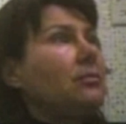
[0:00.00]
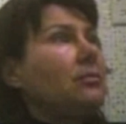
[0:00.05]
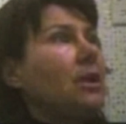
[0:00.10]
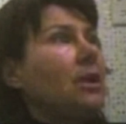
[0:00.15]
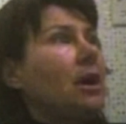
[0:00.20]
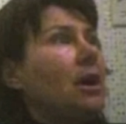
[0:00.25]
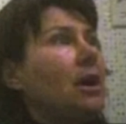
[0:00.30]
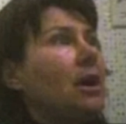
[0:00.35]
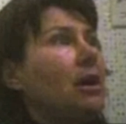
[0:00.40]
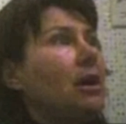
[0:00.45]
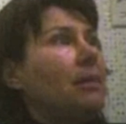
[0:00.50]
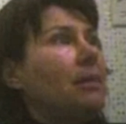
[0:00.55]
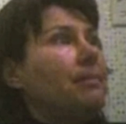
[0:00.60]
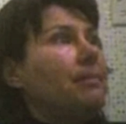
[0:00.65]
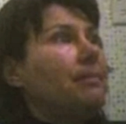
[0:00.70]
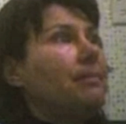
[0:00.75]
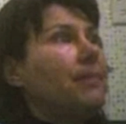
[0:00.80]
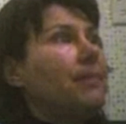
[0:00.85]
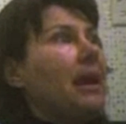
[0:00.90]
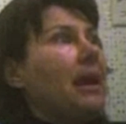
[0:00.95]

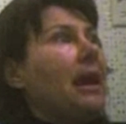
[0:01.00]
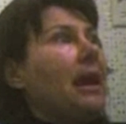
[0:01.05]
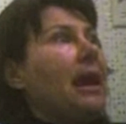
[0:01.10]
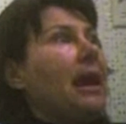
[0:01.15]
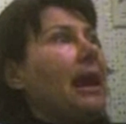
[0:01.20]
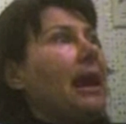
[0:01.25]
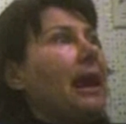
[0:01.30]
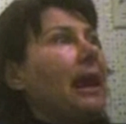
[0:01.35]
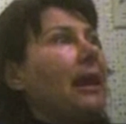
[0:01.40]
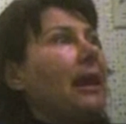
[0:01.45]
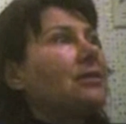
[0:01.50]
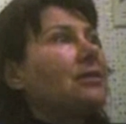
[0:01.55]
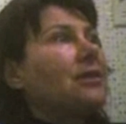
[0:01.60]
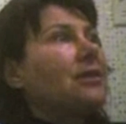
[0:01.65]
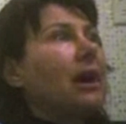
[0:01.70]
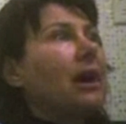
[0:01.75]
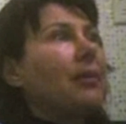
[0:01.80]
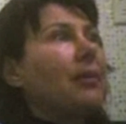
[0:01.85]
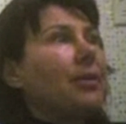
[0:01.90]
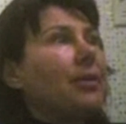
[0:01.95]
And
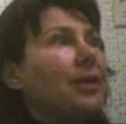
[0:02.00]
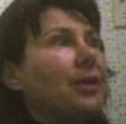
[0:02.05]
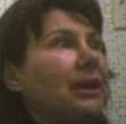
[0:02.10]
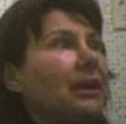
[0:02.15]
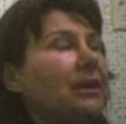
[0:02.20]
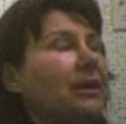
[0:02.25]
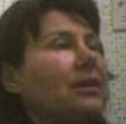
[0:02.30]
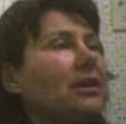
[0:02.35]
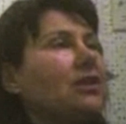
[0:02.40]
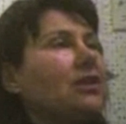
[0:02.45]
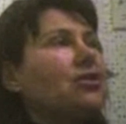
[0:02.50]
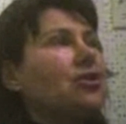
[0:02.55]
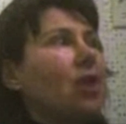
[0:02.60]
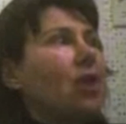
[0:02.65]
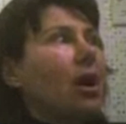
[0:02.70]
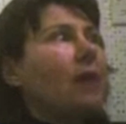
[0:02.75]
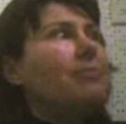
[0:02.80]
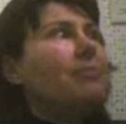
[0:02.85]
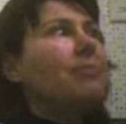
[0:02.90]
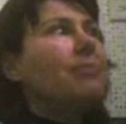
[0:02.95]
I'm thinking that
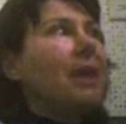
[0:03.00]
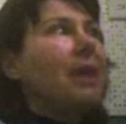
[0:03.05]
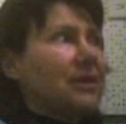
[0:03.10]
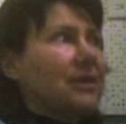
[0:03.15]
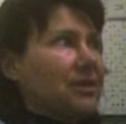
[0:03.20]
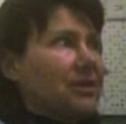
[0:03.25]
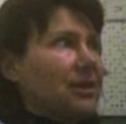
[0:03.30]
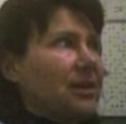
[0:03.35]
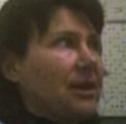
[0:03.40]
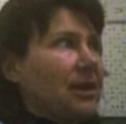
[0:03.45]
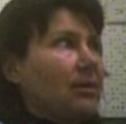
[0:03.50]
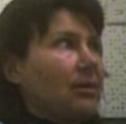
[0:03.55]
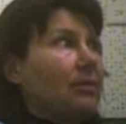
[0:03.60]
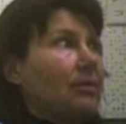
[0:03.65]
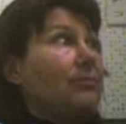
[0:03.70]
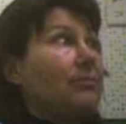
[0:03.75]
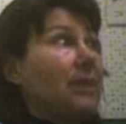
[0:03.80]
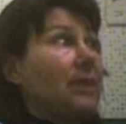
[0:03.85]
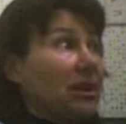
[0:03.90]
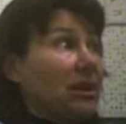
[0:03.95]
John met us there,
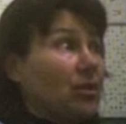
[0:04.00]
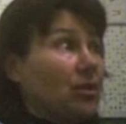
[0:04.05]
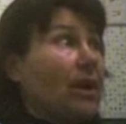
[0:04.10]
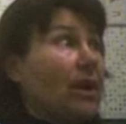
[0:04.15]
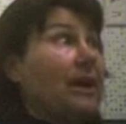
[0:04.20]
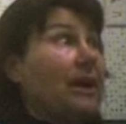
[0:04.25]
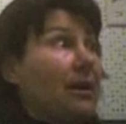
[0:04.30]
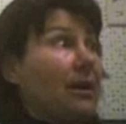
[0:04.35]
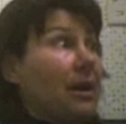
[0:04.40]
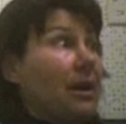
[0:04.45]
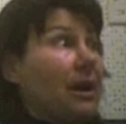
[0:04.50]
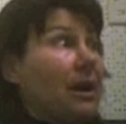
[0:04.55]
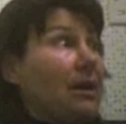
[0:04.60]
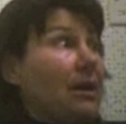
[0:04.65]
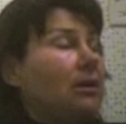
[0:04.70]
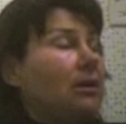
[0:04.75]
meaning Greg and I.